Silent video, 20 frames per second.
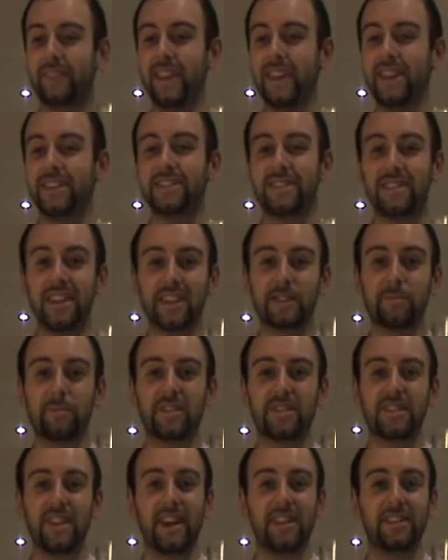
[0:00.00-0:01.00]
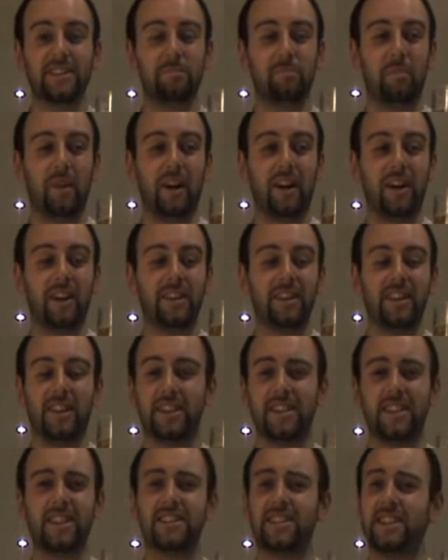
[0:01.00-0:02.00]
It's 6%, but you
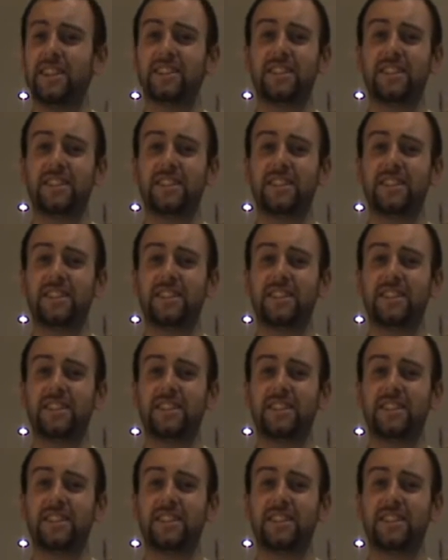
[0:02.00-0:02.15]
could easily